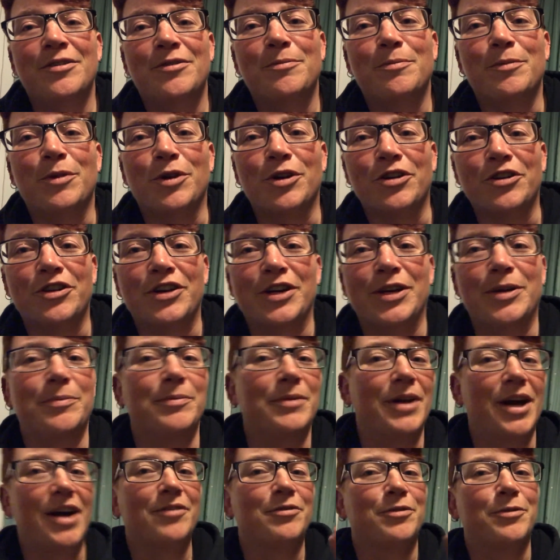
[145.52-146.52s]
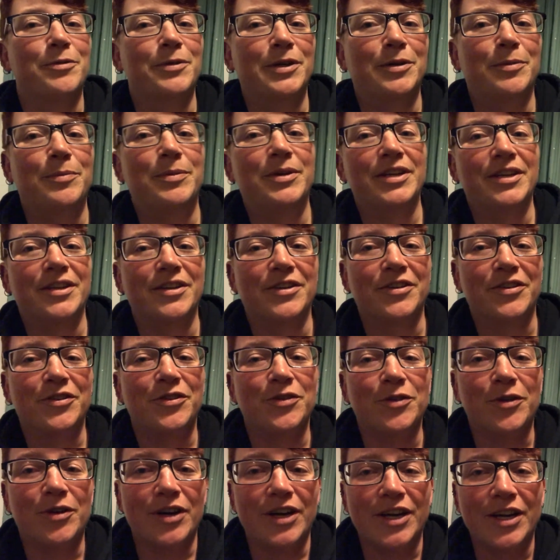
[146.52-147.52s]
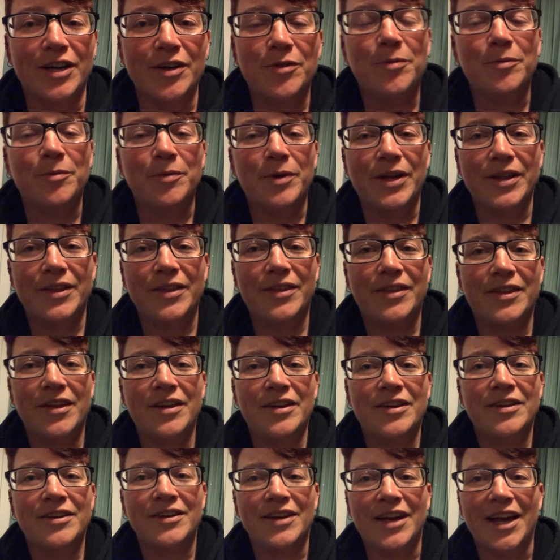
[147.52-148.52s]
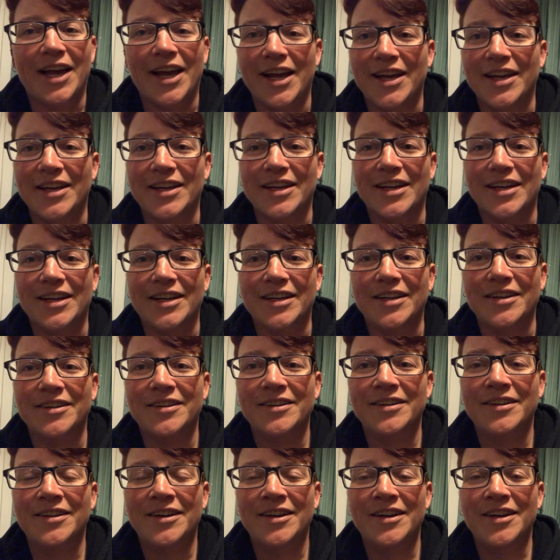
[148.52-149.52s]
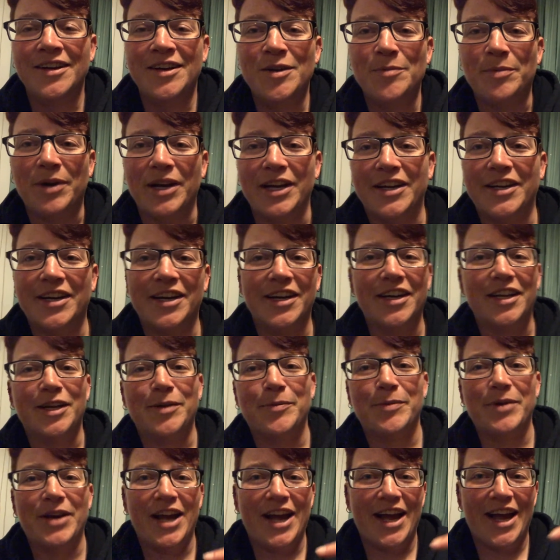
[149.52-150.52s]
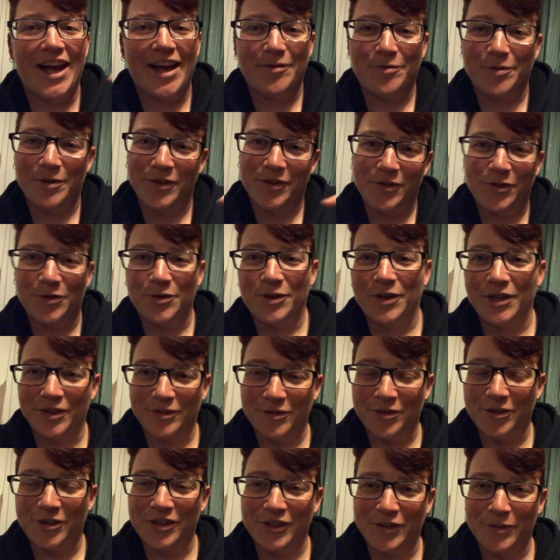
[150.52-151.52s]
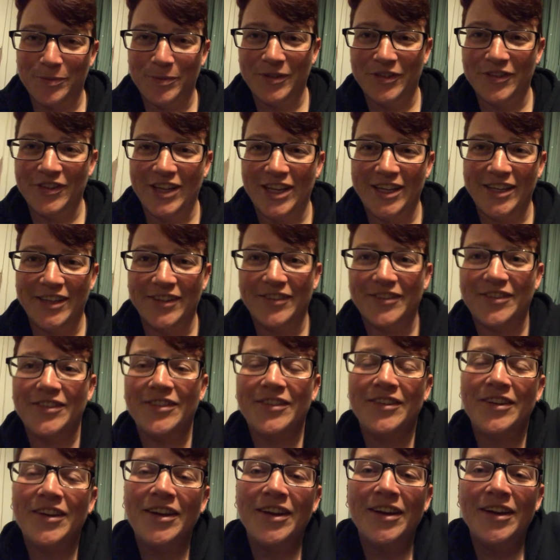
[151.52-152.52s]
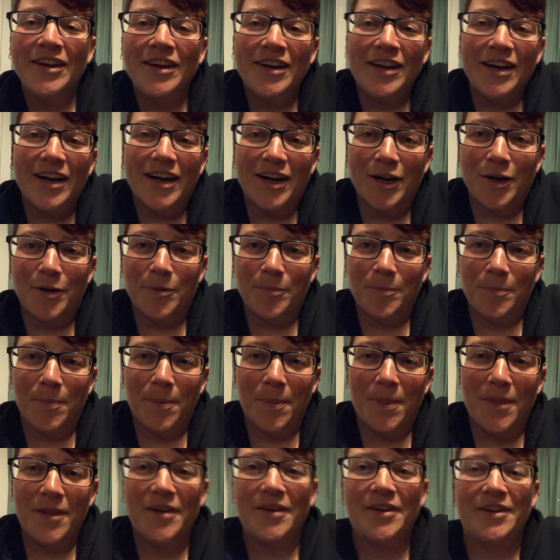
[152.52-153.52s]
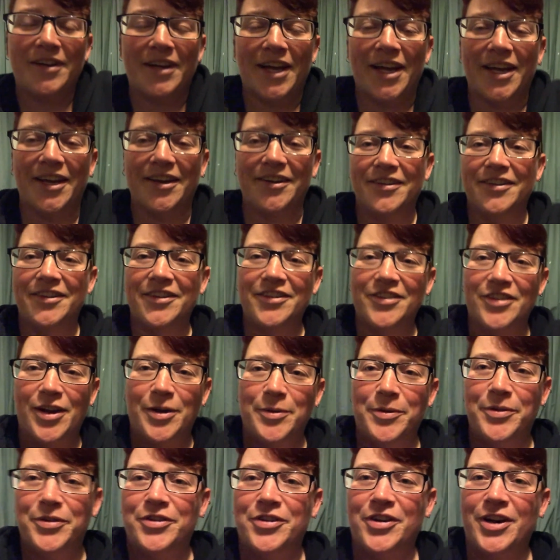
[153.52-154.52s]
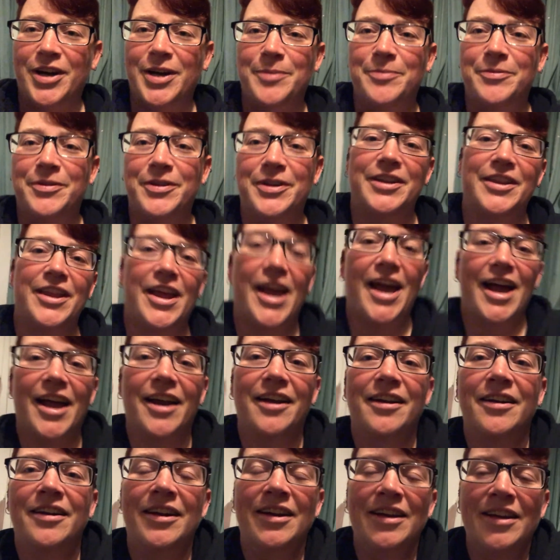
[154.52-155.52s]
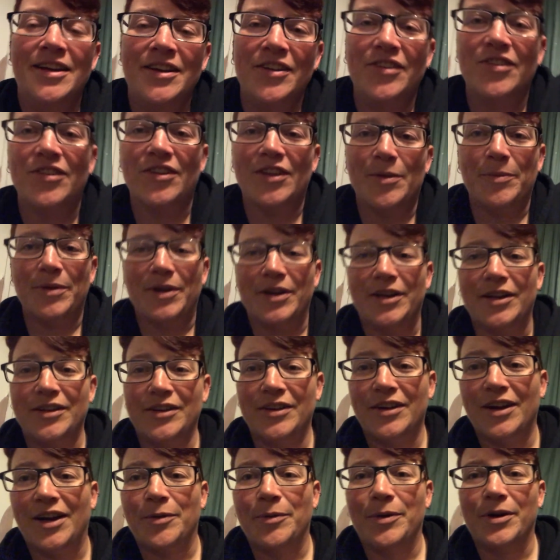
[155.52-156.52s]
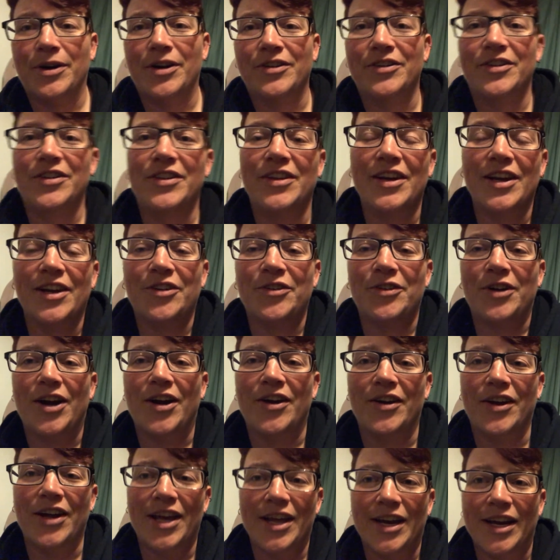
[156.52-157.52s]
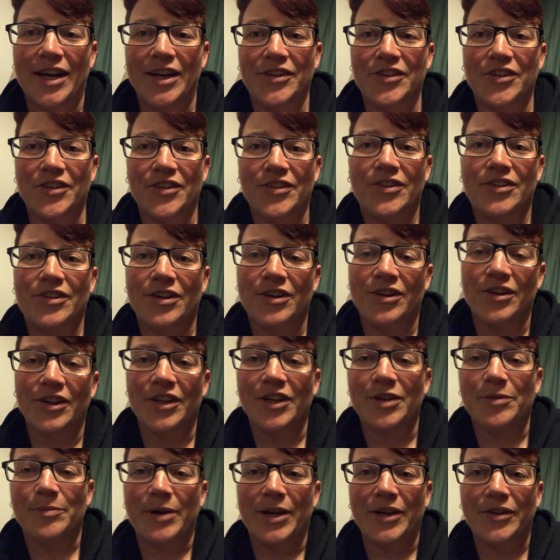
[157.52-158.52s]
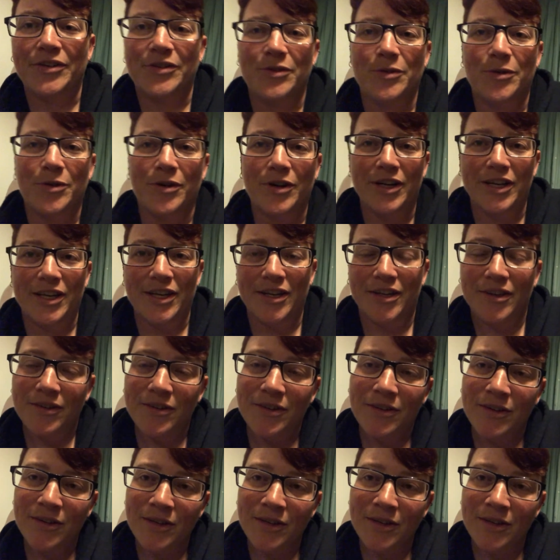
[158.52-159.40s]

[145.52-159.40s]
murdered him, not for real, but in a story with a, by cutting him in half with a string of Christmas lights. And so I was triumphant in that. So that meant I went on to the next round and I just turned in my story